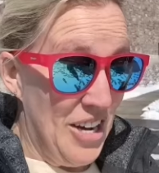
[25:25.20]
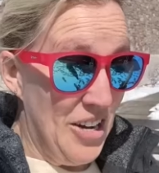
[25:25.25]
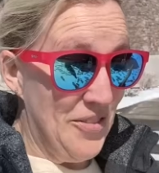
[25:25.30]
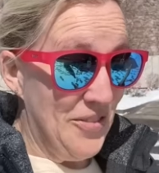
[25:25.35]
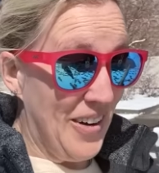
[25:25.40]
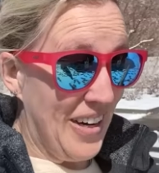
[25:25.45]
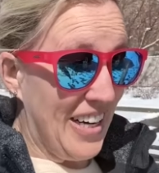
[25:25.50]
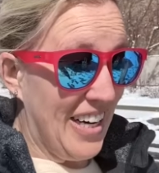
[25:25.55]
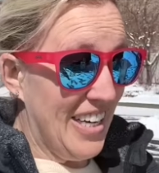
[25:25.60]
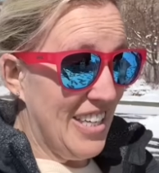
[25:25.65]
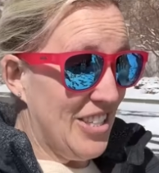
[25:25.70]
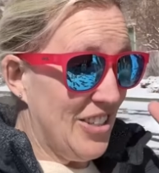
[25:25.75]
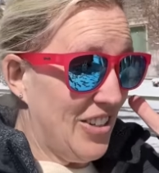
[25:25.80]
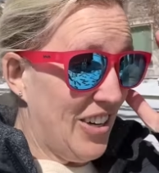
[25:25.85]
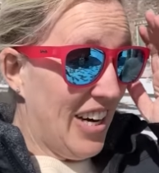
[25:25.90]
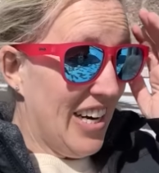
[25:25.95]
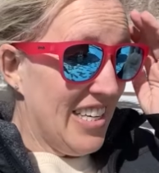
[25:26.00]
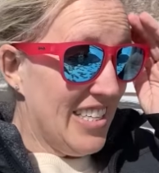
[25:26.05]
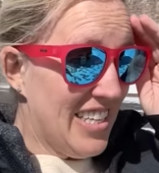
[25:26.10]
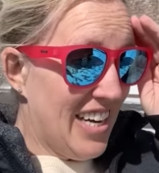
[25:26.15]
Oh my gosh, you
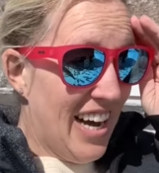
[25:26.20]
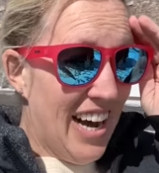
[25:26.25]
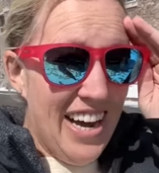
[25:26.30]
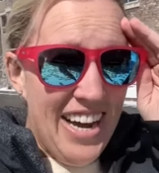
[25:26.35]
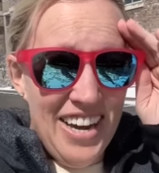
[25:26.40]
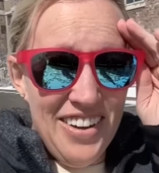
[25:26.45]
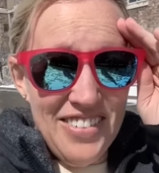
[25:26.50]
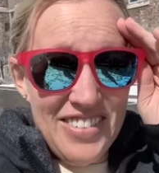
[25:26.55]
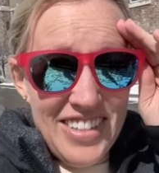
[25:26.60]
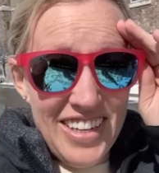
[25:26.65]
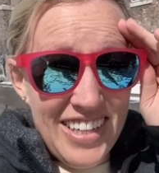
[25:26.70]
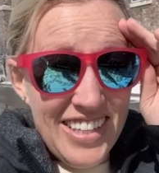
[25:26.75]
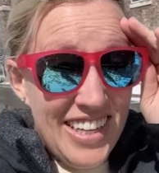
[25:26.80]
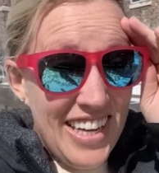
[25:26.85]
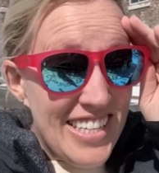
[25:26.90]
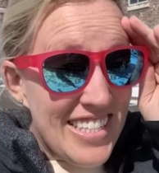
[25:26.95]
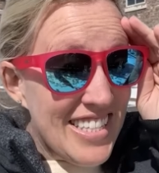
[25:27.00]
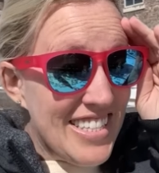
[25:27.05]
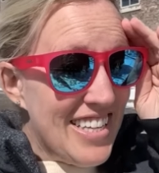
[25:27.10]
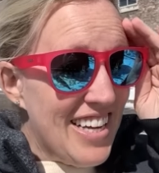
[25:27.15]
guys, I have
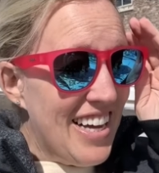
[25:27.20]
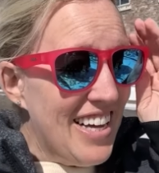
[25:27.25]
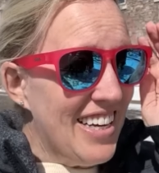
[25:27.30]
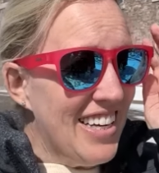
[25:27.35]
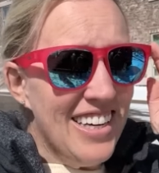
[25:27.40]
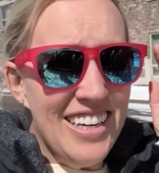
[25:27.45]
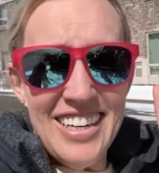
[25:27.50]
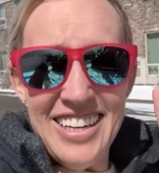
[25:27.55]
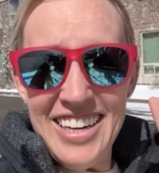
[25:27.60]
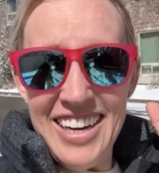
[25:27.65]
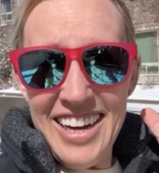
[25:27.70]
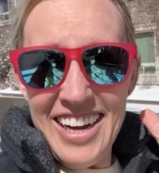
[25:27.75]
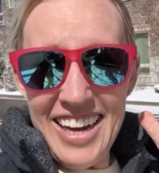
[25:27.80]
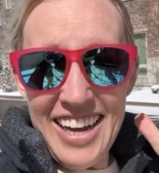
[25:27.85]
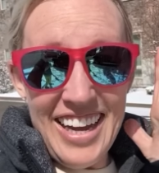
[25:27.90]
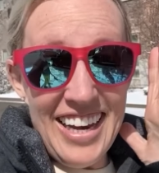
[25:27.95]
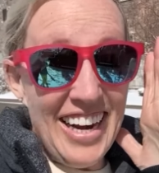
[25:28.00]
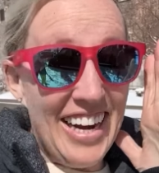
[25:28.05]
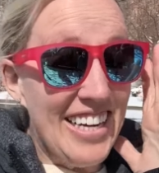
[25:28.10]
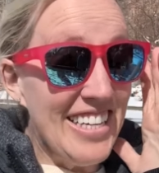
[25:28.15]
sunglasses on
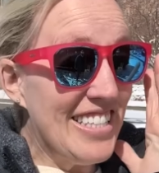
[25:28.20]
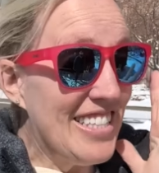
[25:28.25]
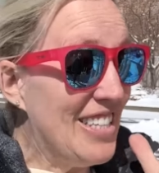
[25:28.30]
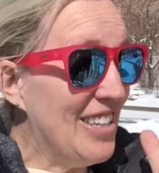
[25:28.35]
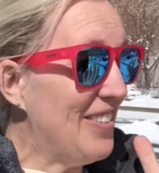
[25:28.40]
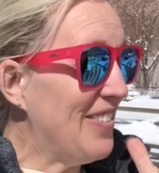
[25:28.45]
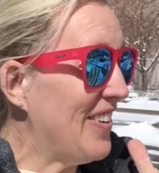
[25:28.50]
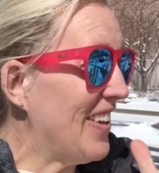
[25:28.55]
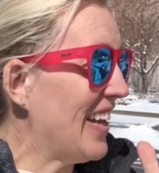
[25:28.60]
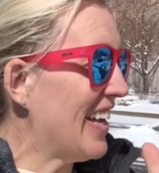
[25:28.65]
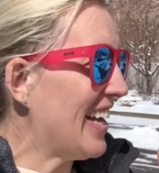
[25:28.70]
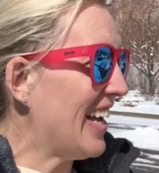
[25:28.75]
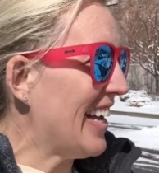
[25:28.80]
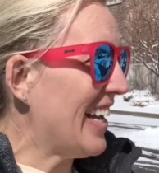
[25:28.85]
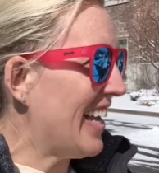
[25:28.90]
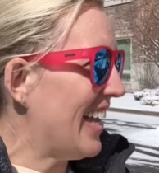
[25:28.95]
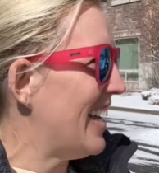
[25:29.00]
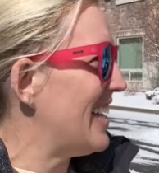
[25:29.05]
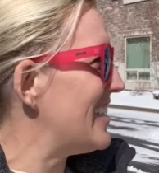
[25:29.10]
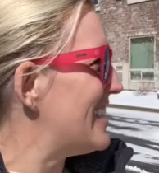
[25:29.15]
and I still feel like I
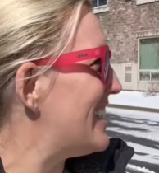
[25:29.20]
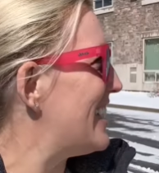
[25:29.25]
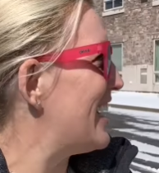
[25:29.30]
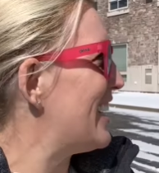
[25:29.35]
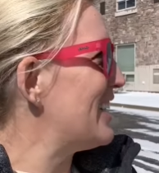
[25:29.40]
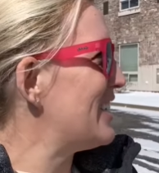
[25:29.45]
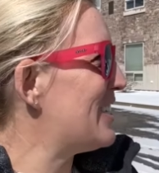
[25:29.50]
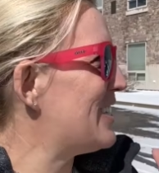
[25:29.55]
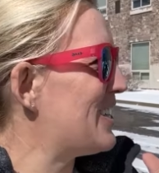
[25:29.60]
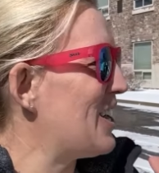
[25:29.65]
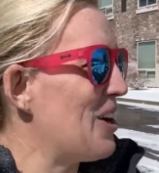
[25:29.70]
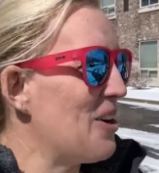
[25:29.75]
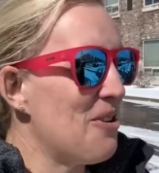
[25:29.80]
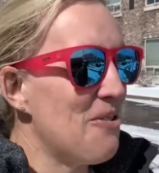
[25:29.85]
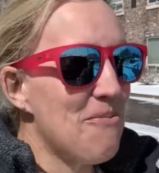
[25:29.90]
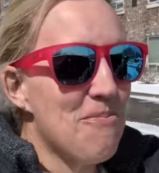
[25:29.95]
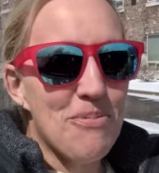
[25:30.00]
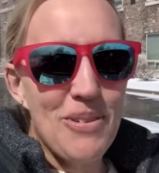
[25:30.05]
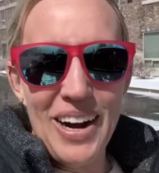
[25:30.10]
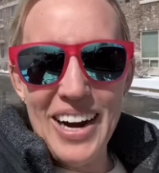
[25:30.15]
can't see. It's
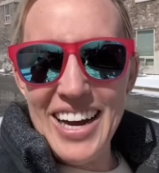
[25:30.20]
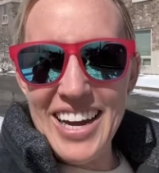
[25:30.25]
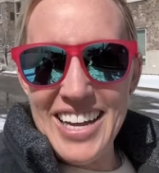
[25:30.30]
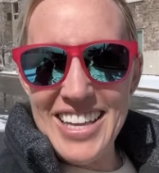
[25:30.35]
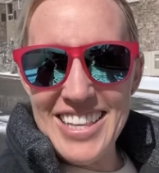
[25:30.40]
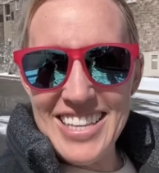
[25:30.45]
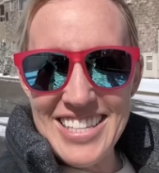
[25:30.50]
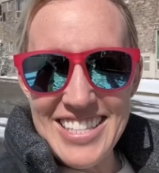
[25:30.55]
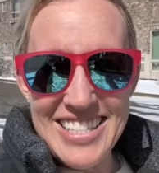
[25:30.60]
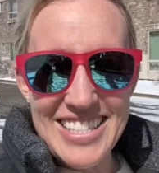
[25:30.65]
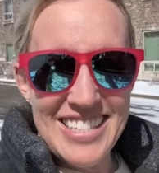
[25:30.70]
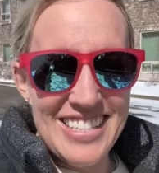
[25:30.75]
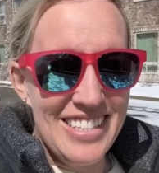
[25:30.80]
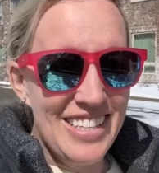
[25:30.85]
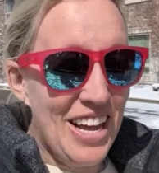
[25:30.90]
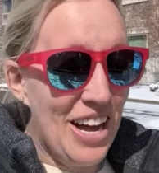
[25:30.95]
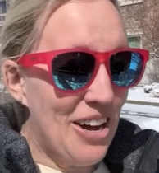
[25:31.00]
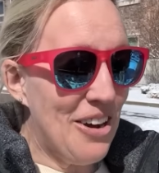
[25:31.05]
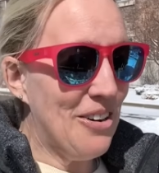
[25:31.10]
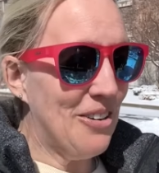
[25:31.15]
so bright in the
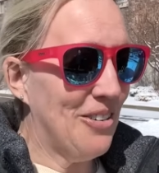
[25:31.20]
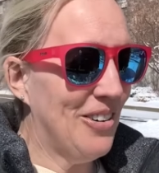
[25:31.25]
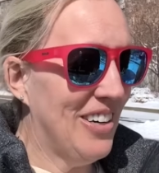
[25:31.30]
snow.